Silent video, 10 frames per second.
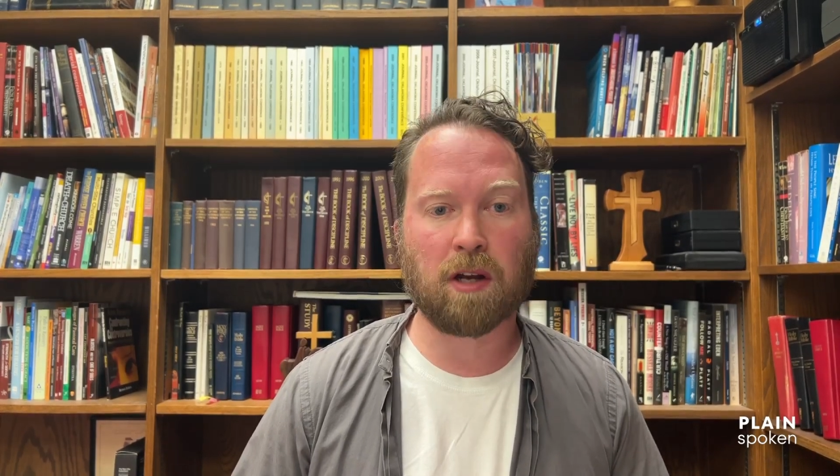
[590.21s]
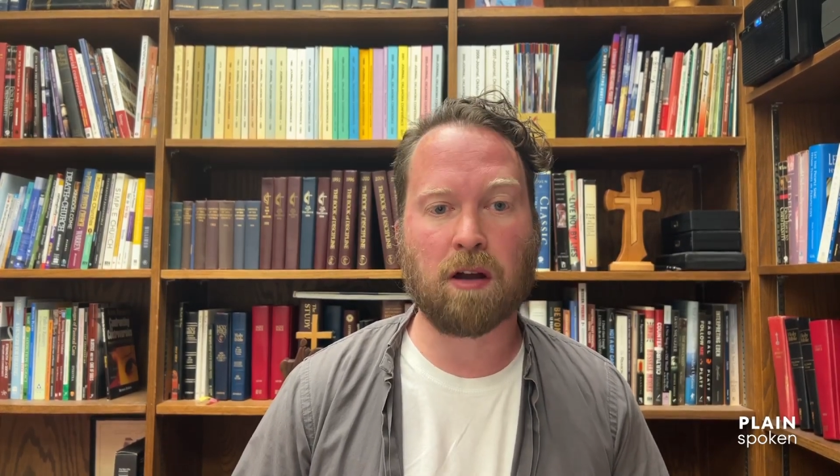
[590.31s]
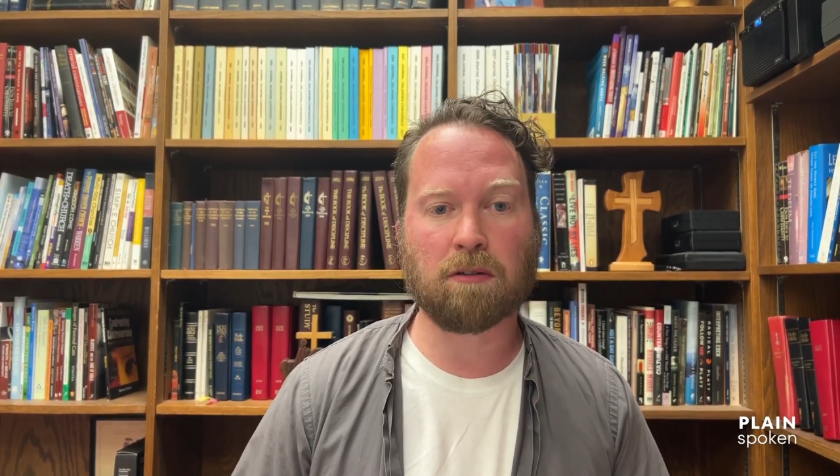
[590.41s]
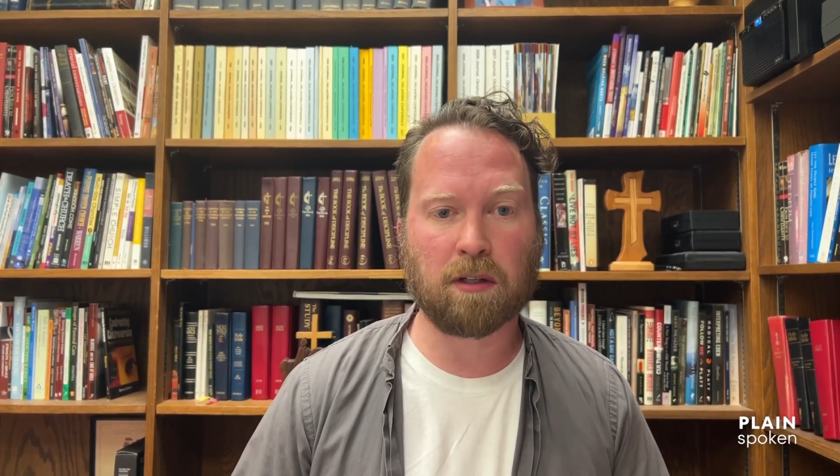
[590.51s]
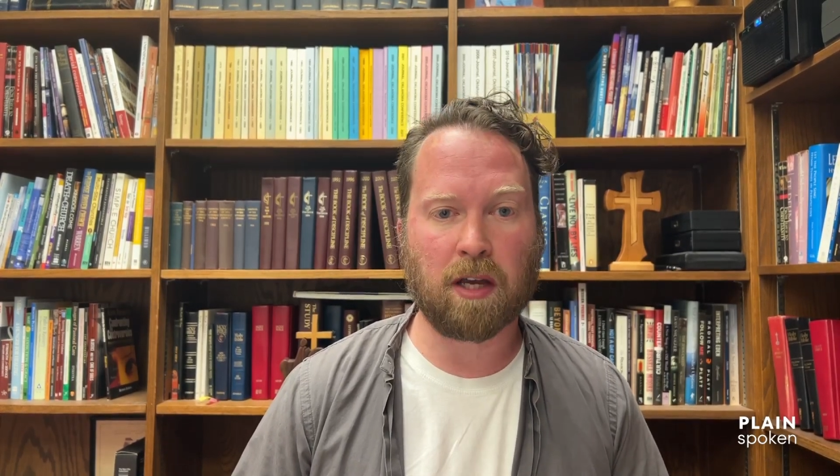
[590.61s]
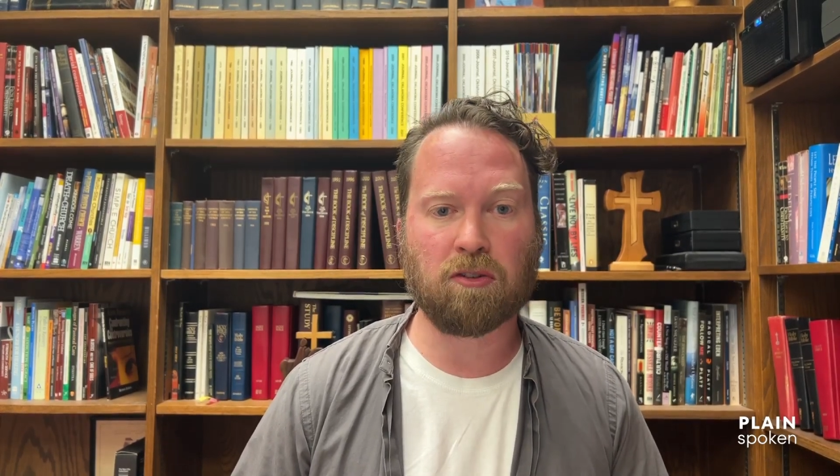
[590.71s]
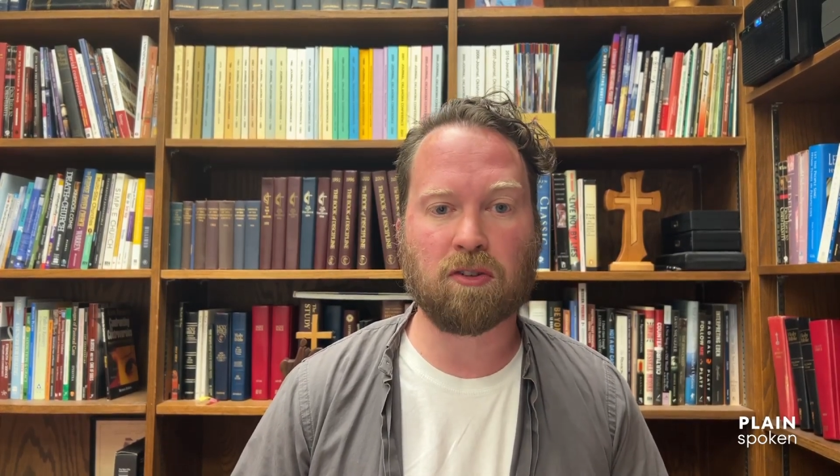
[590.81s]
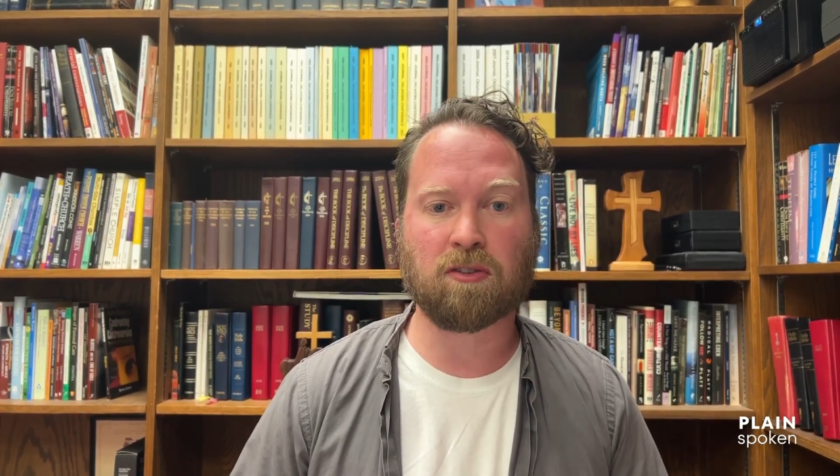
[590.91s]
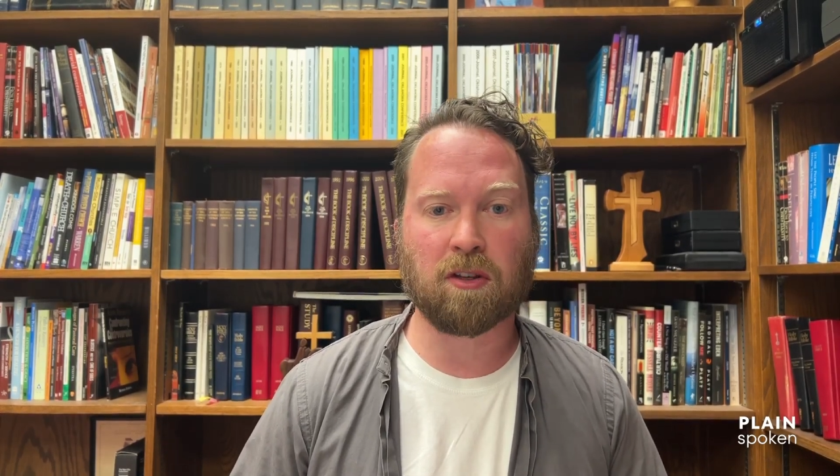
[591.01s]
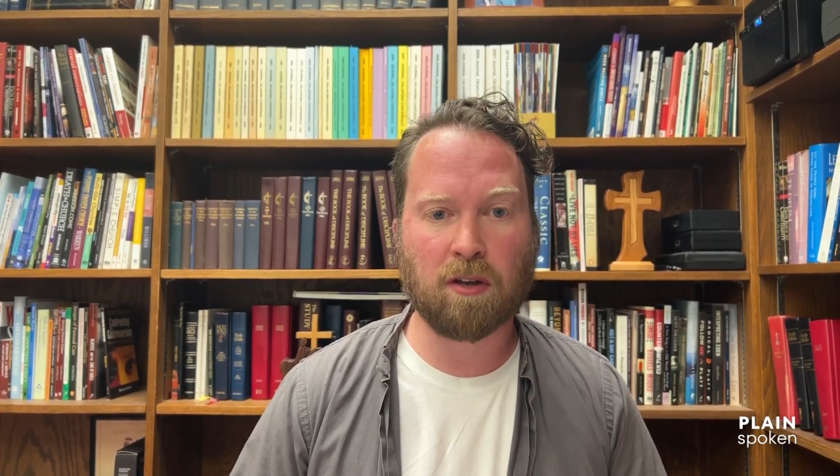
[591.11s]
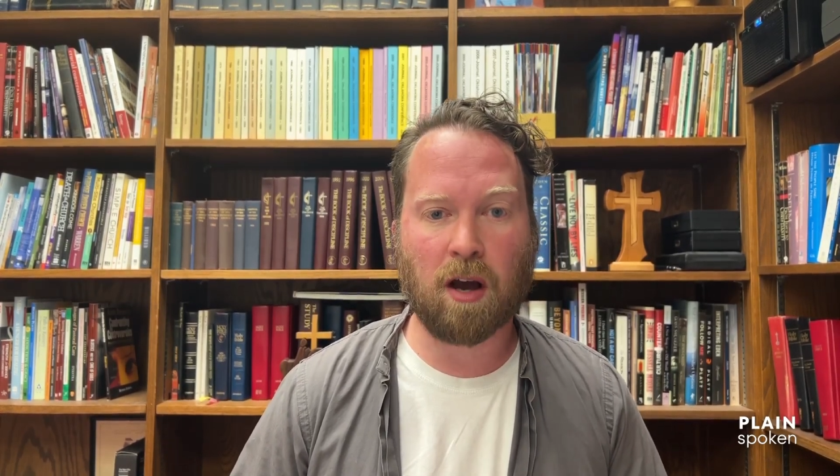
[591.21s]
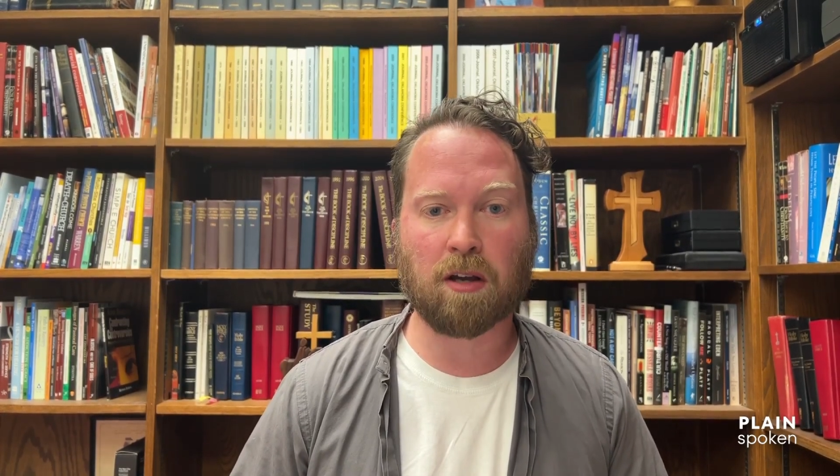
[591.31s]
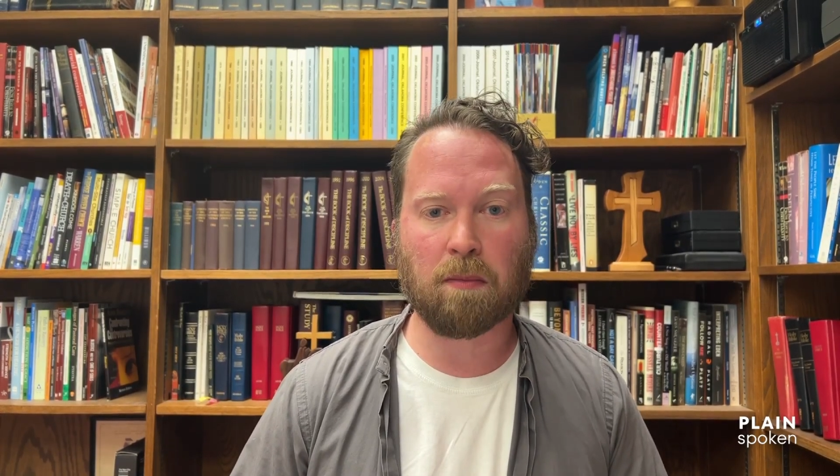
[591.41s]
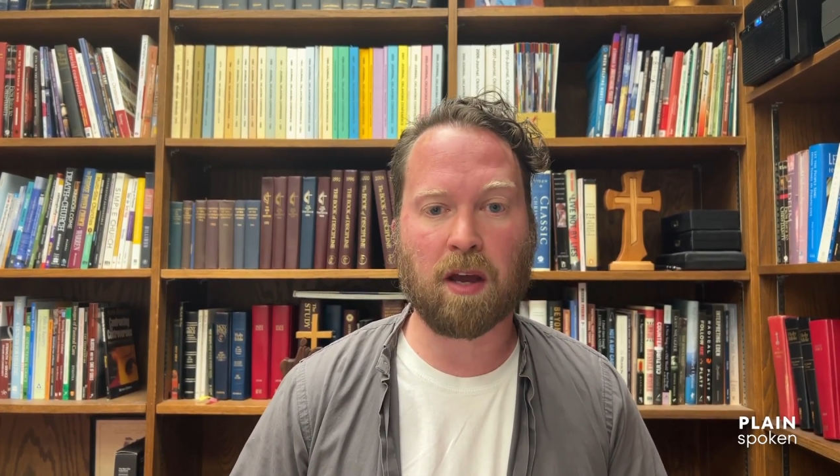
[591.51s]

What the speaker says: congregations to talk